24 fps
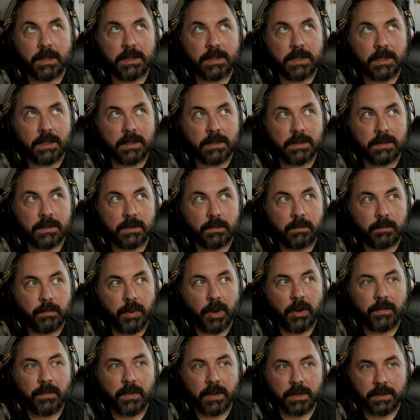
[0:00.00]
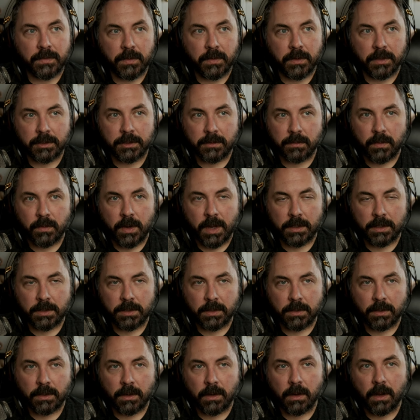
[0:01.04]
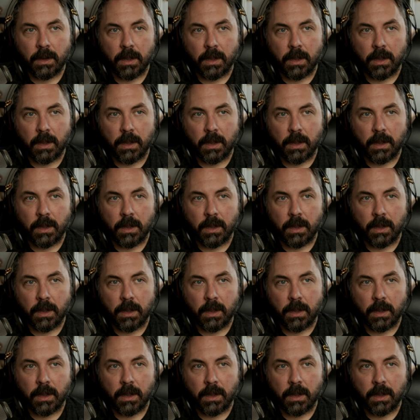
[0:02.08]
is perfect for a director.